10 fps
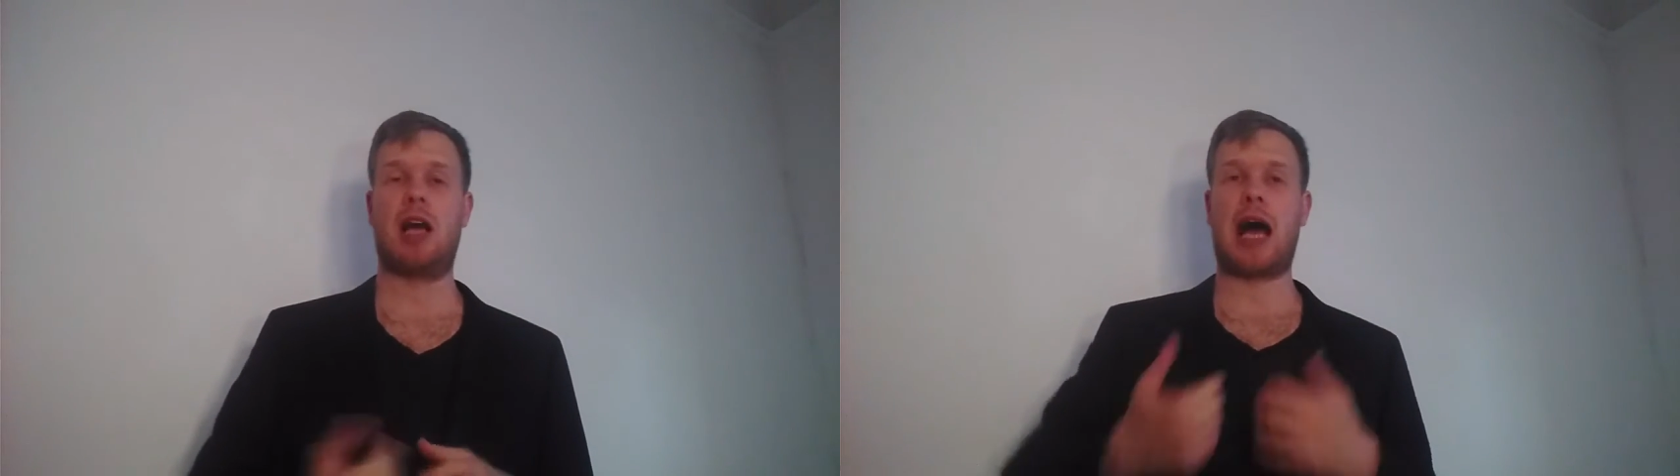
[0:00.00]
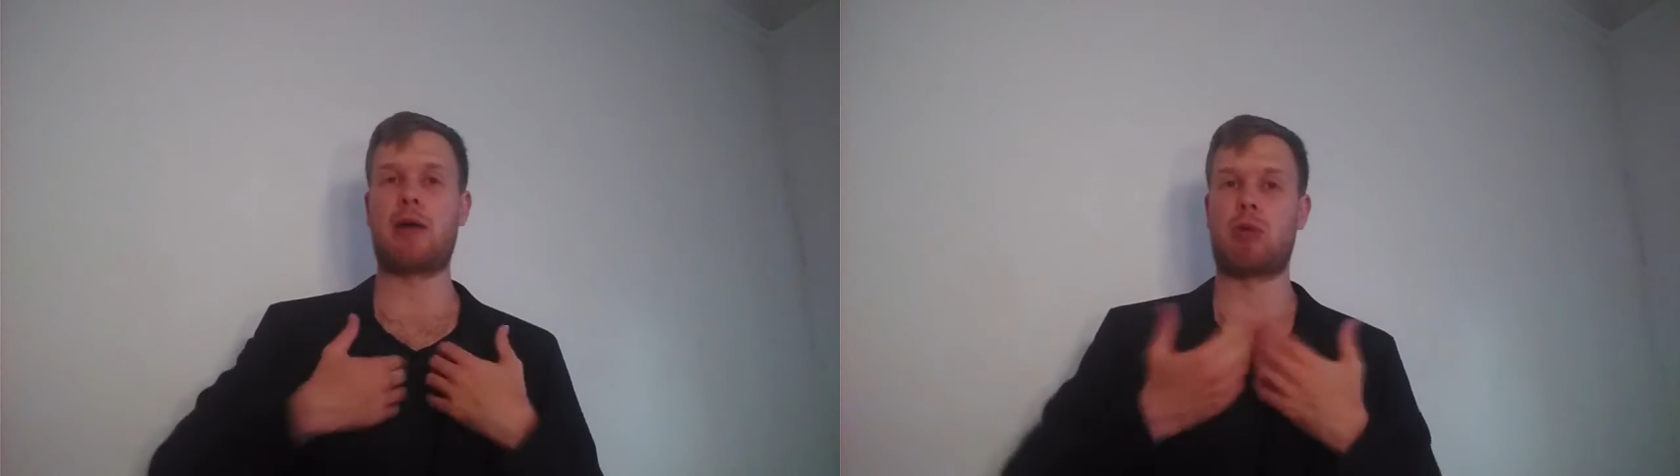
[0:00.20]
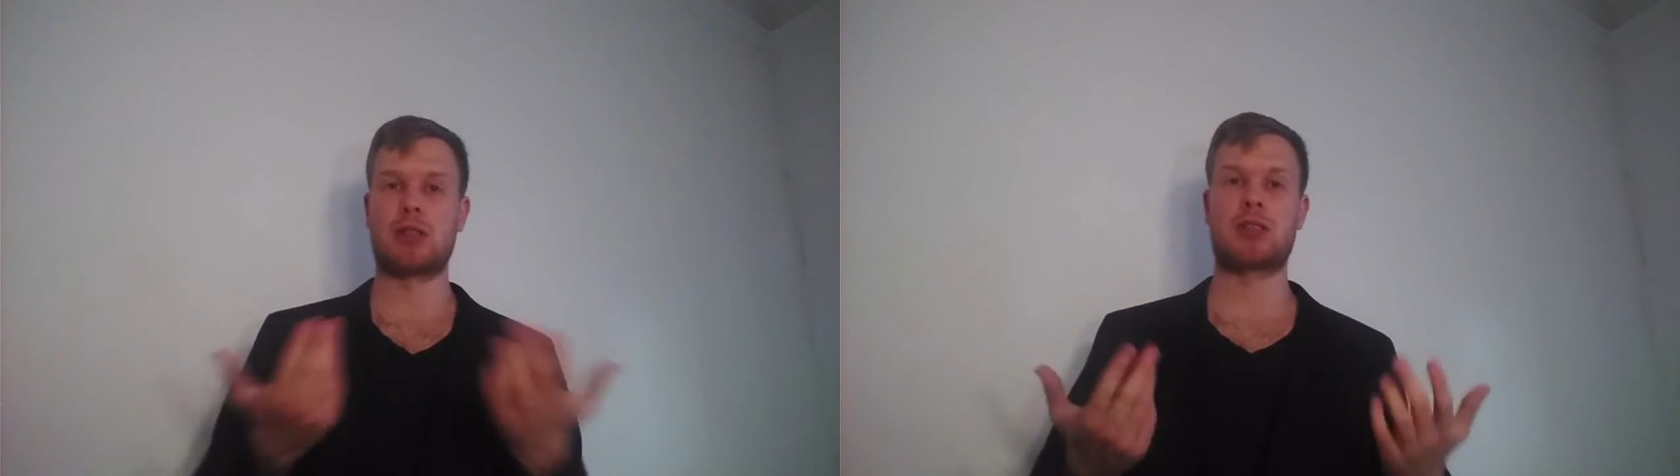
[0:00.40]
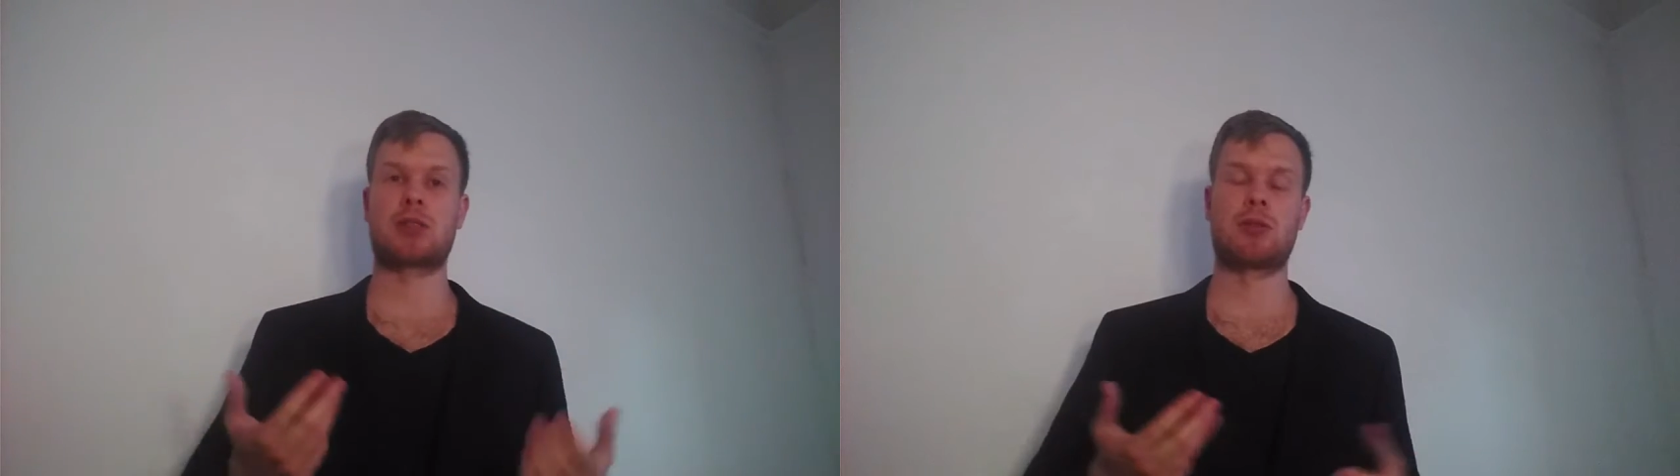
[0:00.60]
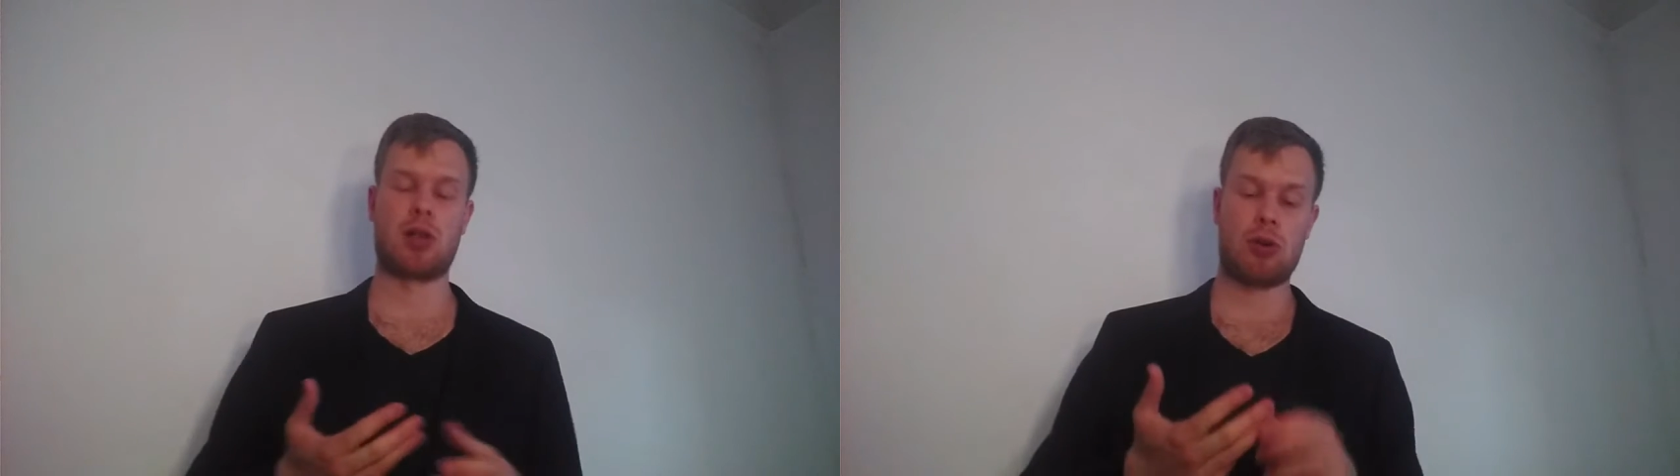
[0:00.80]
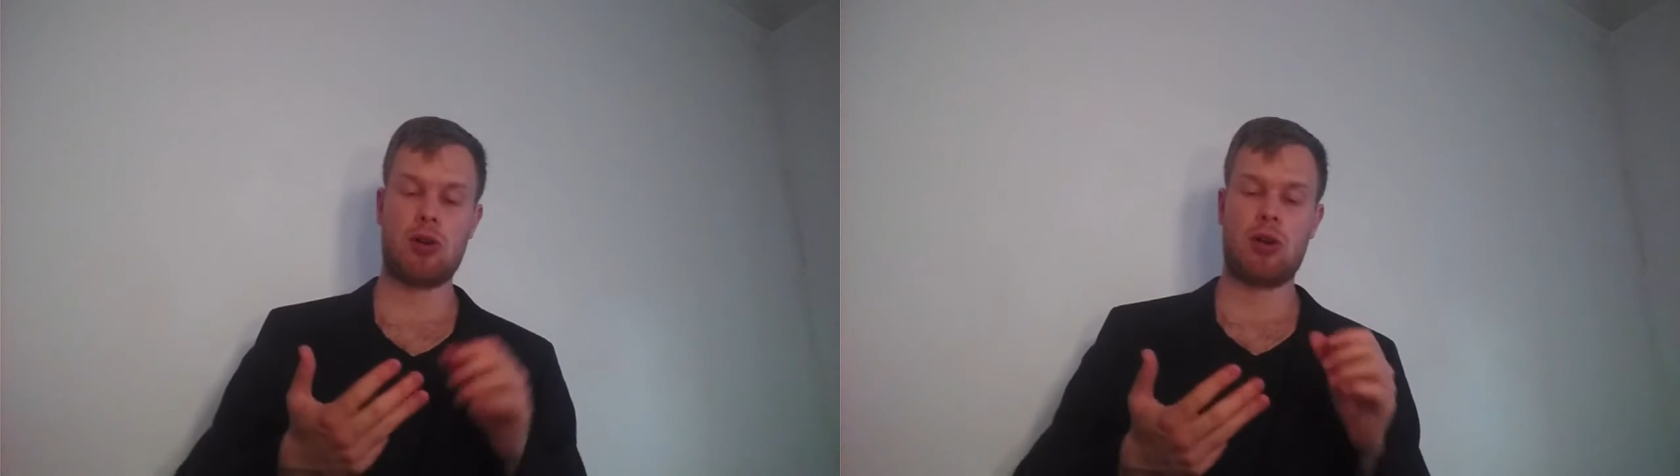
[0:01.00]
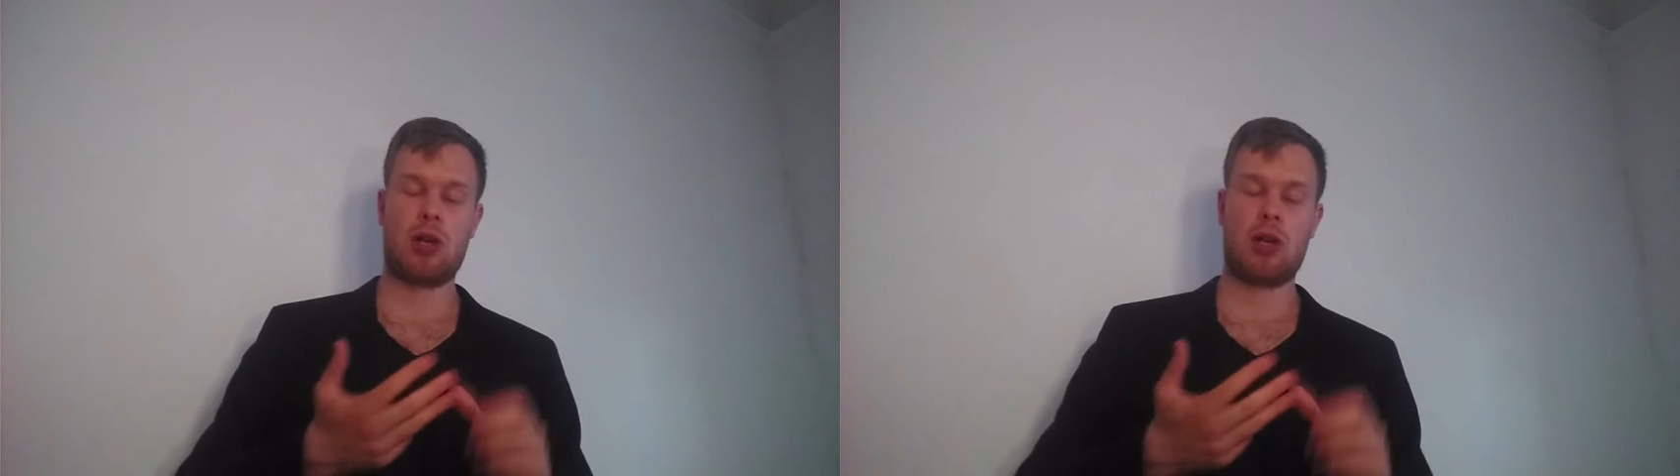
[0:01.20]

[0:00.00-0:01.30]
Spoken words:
I wanted to go,